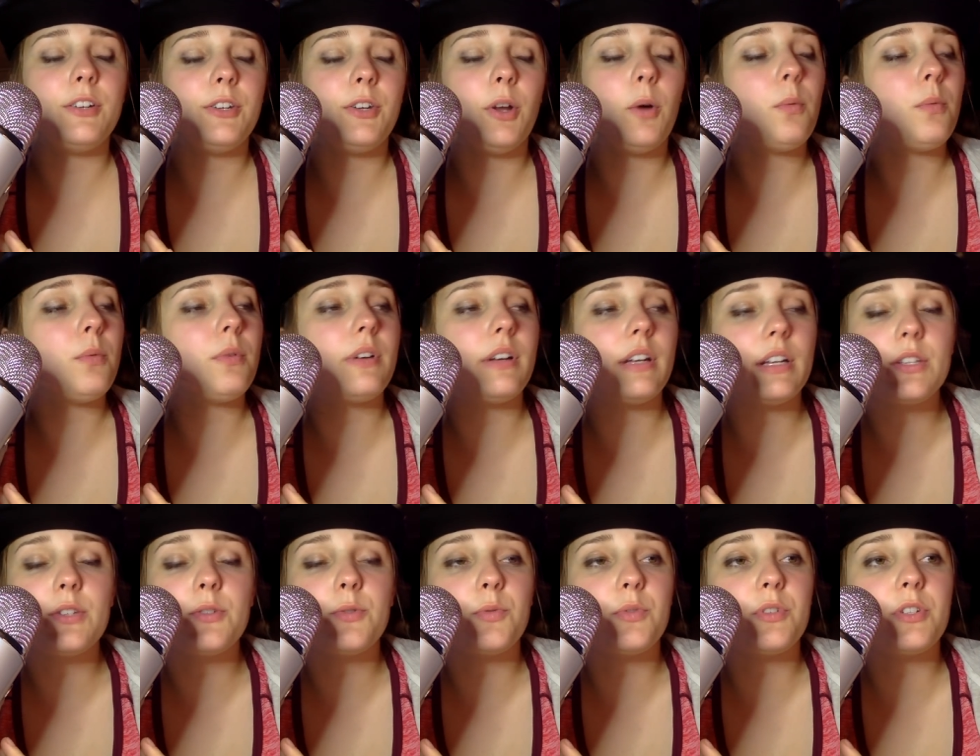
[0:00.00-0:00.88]
don't
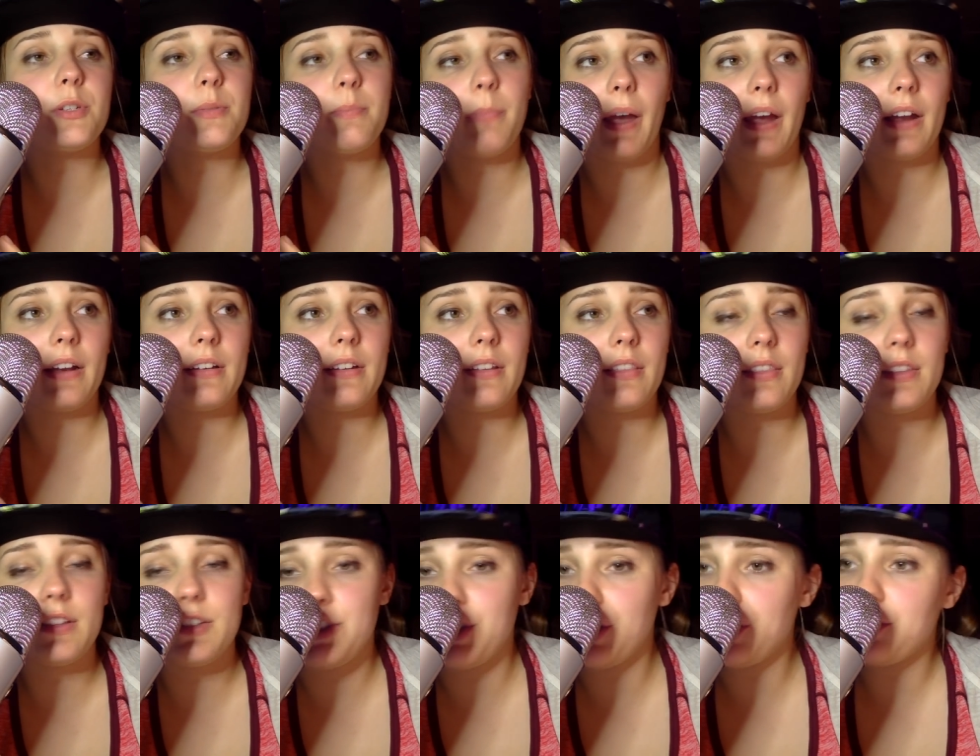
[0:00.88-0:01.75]
disrespect
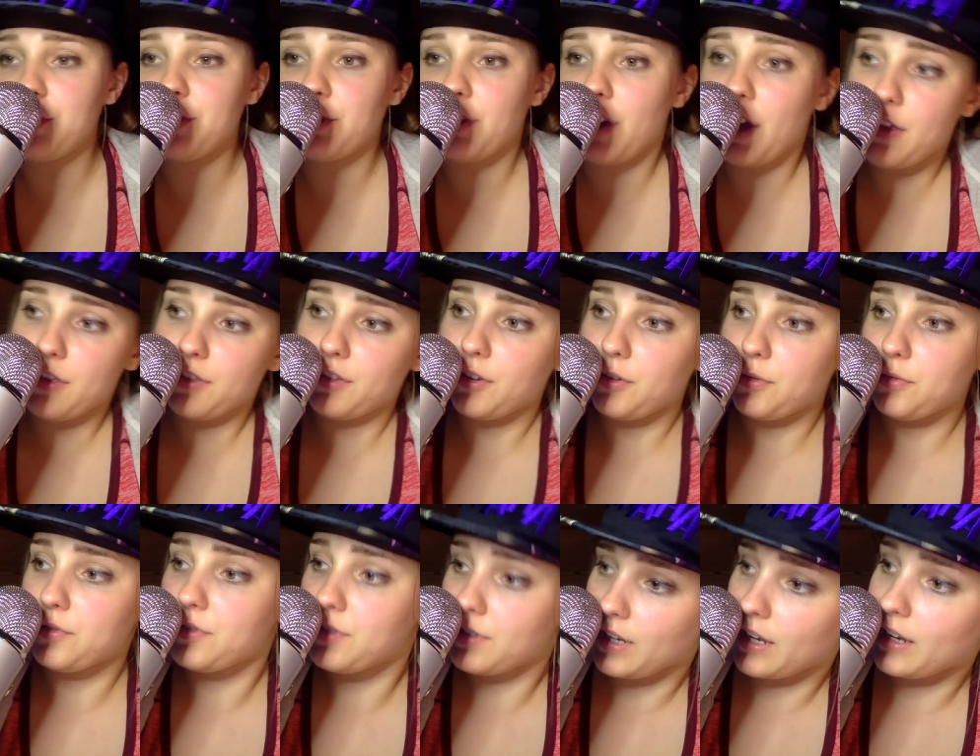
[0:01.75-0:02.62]
the Ginger ethno
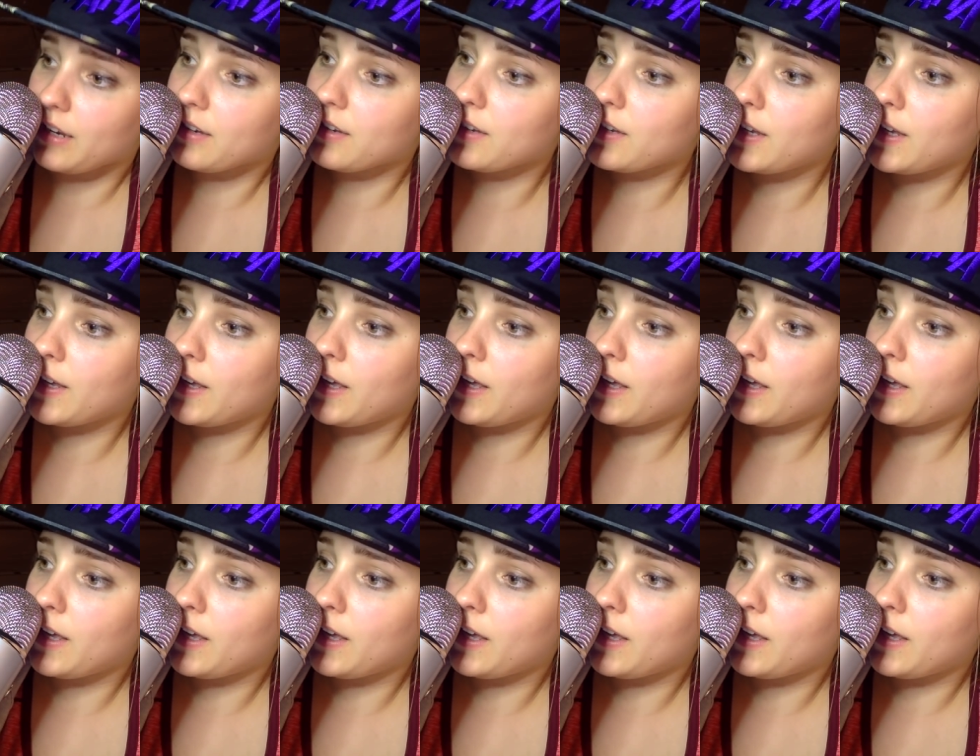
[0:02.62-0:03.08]
state.